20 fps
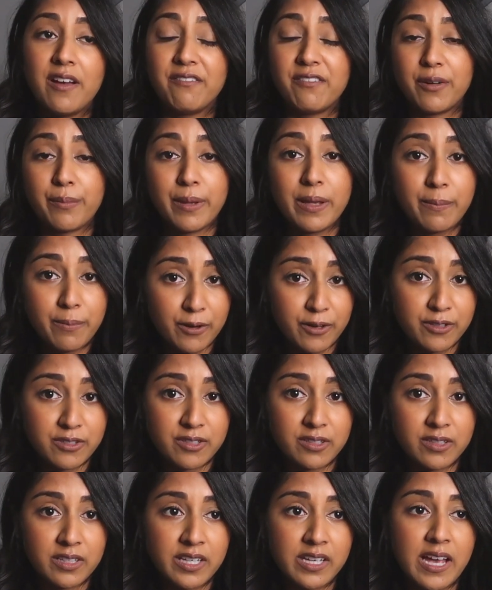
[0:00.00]
For me
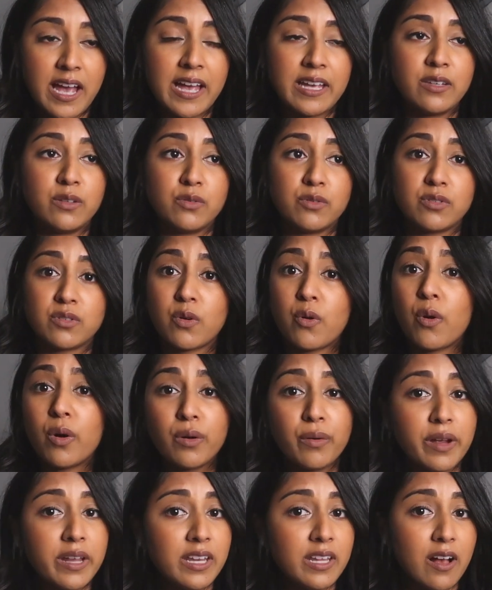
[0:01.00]
personally, I used
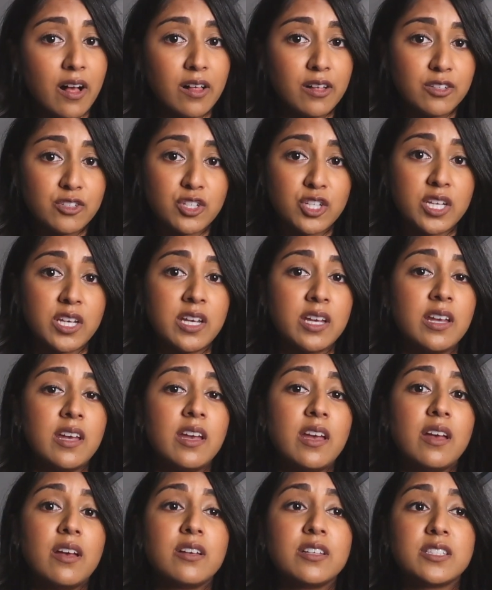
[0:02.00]
Core Radiology
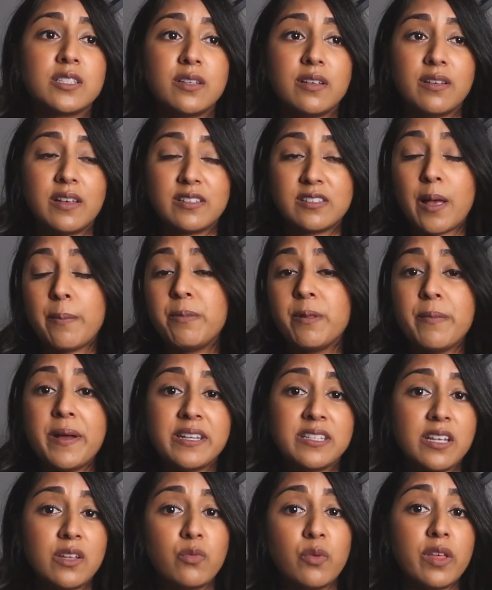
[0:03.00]

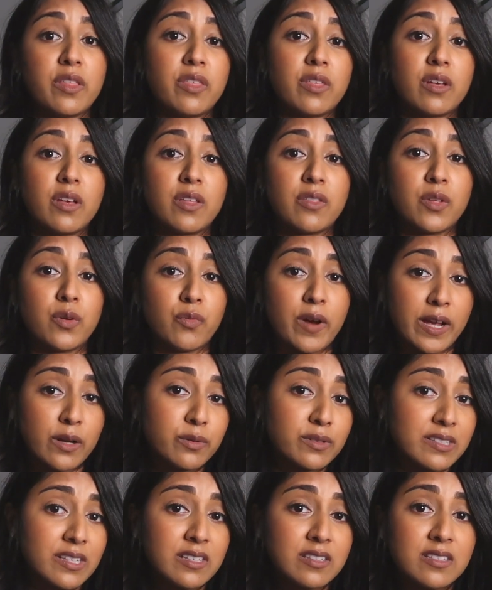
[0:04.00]
supplemented with the
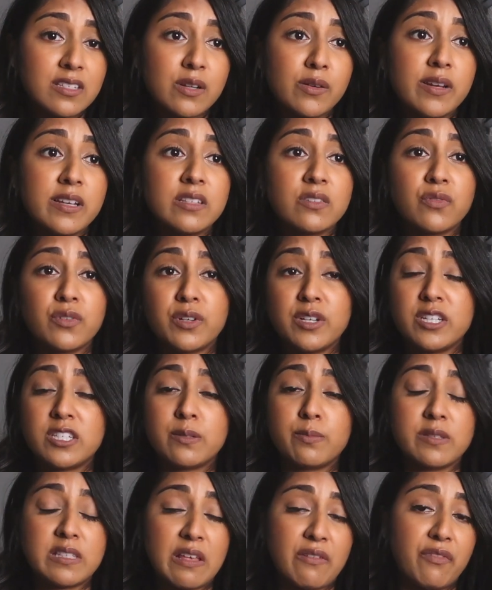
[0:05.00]
Requisite series for each
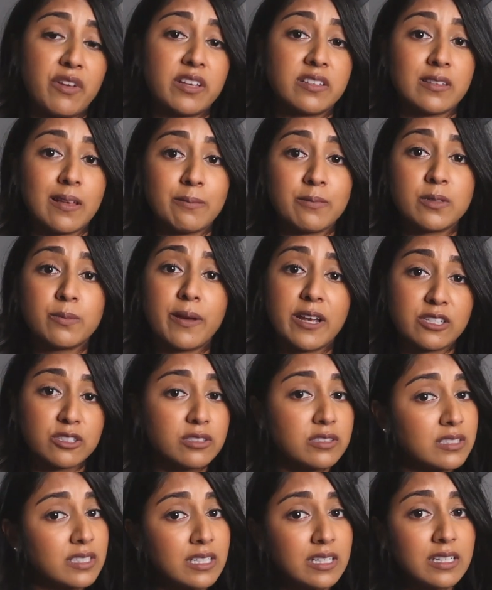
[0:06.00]
specific
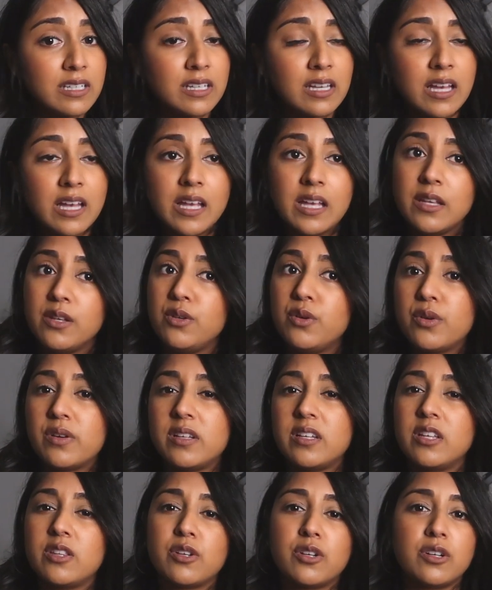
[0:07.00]
subspecialty. You
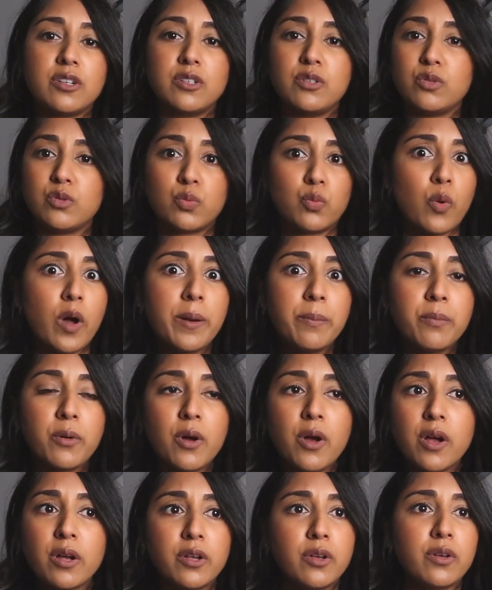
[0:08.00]
can either use one
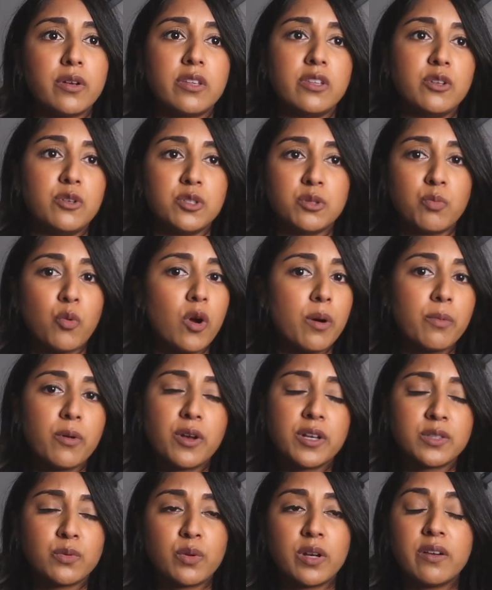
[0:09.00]
book, you can use more
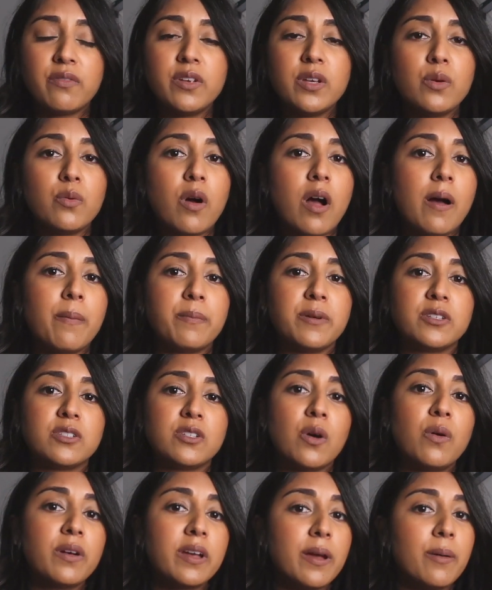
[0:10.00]
books, whatever you want, but
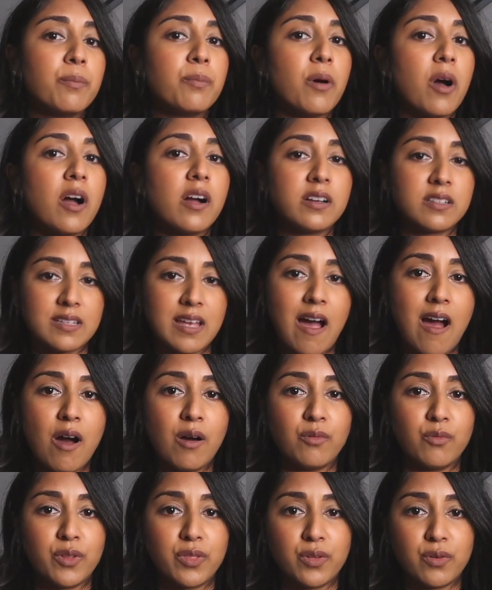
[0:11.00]
don't get bogged
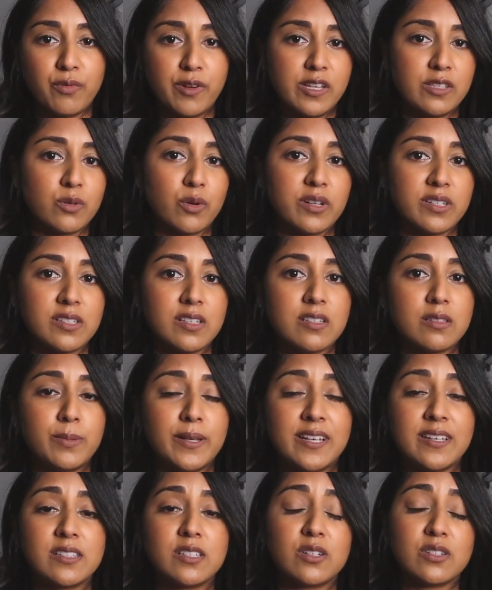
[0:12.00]
down with the resources,
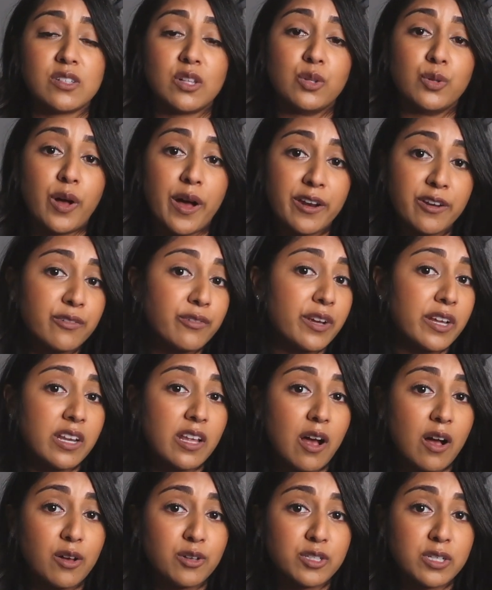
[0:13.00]
because there's a lot of
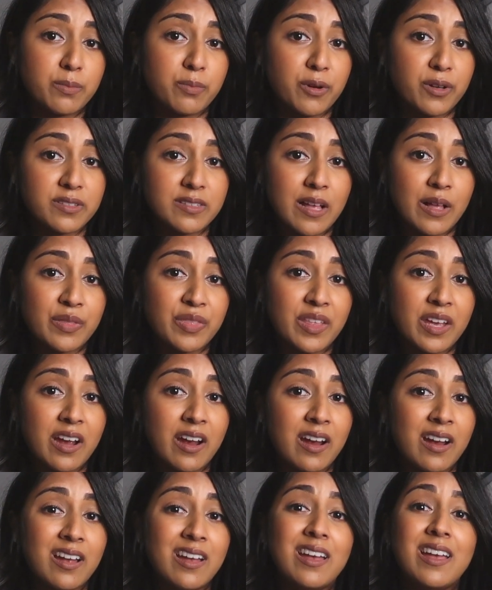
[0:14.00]
radiology books out
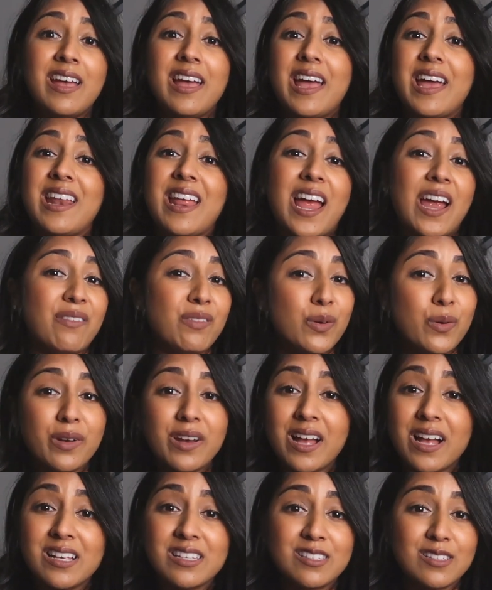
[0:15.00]
there and everyone
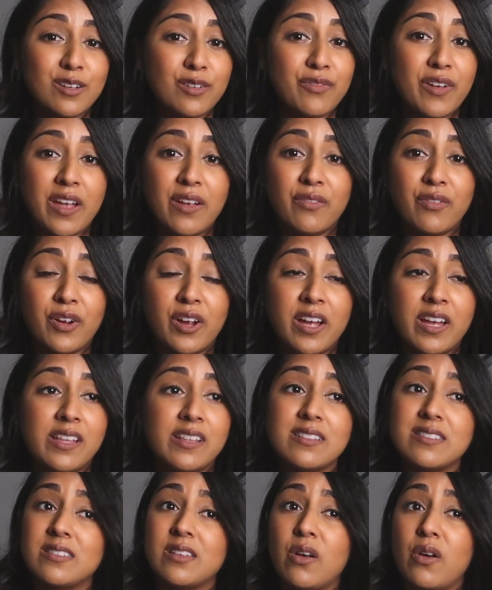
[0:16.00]
has their
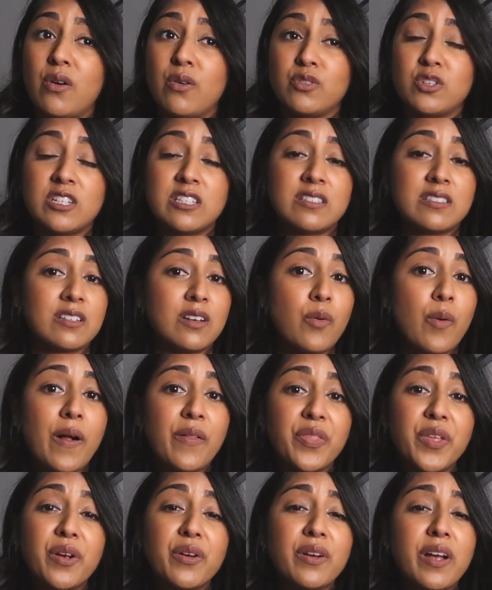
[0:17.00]
favorite. So just go
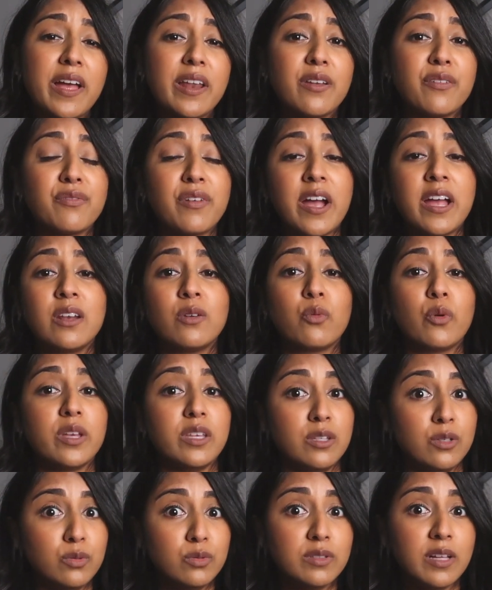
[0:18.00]
out there and kind of find what
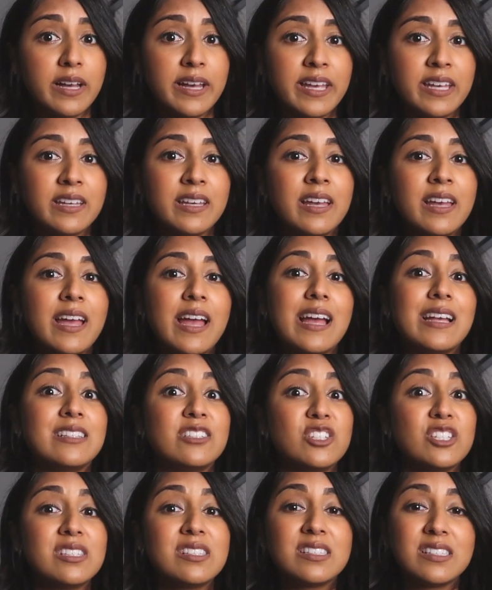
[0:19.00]
you like and
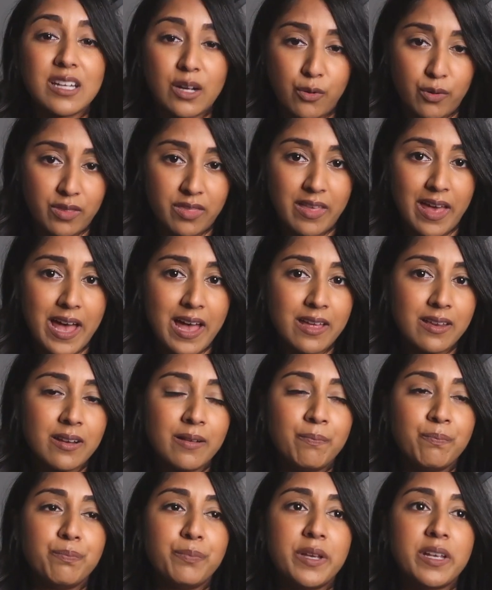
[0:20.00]
just stick with that,
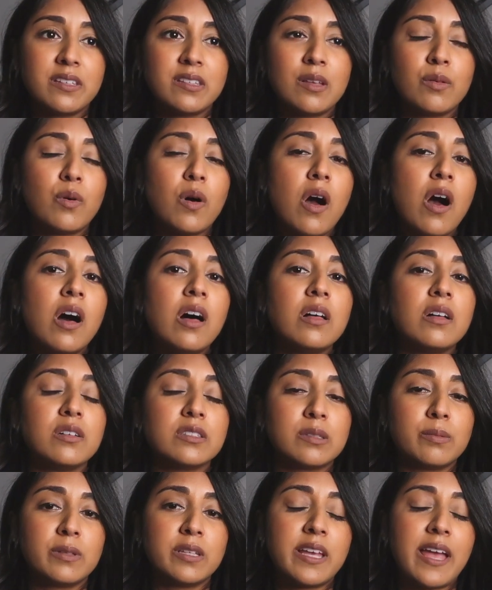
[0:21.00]
because they will all
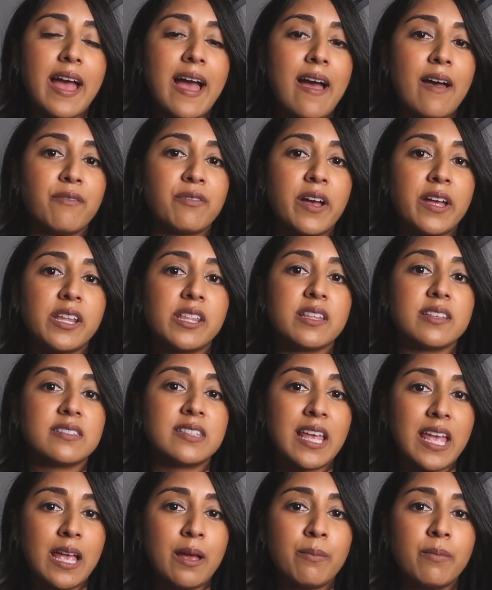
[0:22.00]
ultimately have kind of the
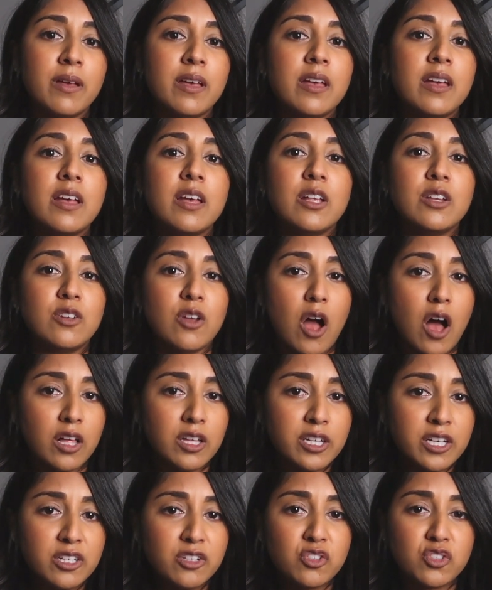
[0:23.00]
same
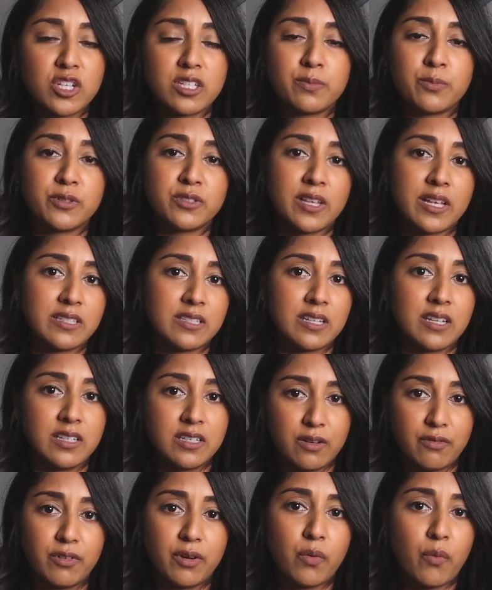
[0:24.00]
knowledge, just presented in
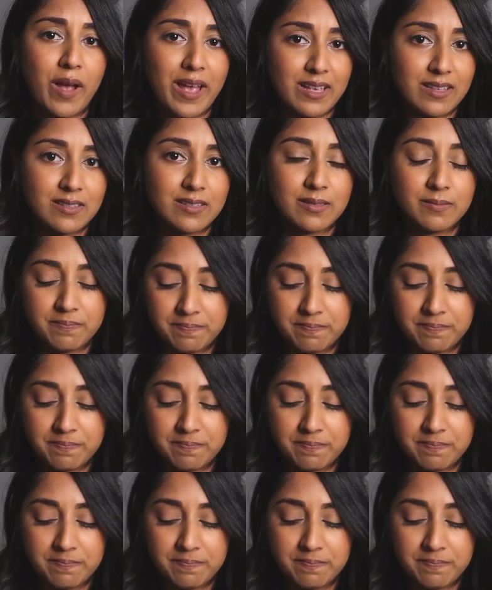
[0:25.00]
different ways.